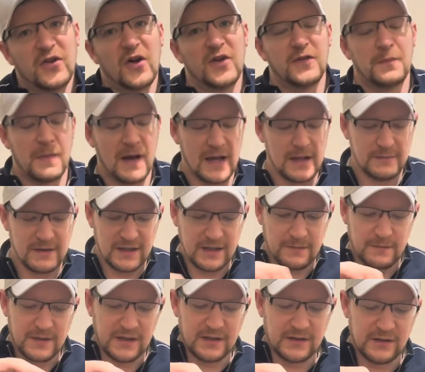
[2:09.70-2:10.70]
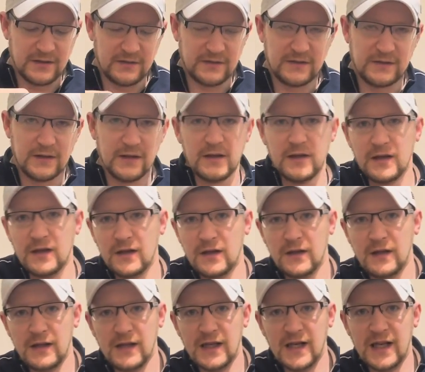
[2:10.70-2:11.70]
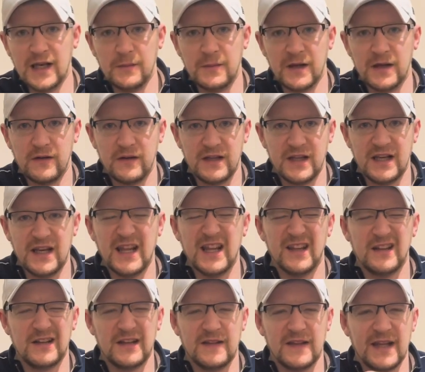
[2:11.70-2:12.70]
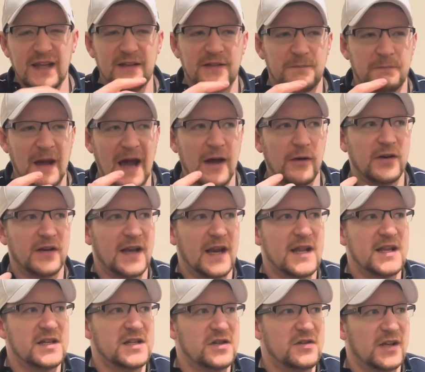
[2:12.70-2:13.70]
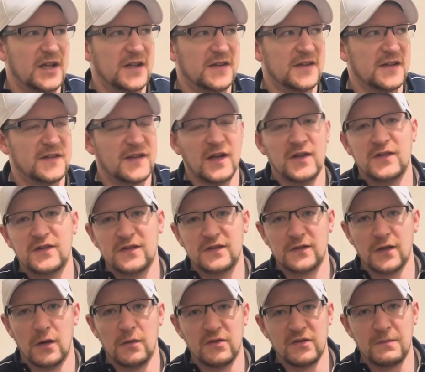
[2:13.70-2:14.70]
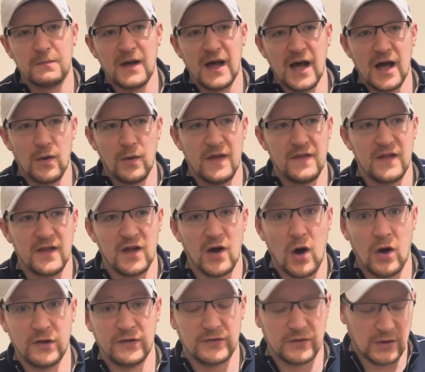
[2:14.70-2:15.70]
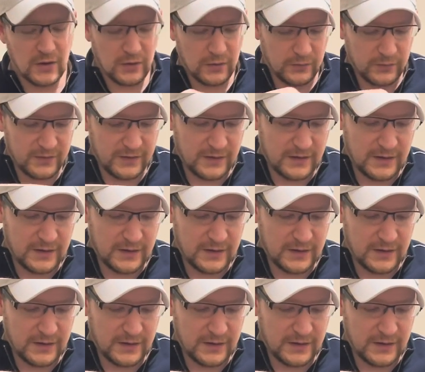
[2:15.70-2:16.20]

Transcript: ice baby, because you need a bit. Of, you, these powdered energy drinks, they taste so much better when they're ice cold.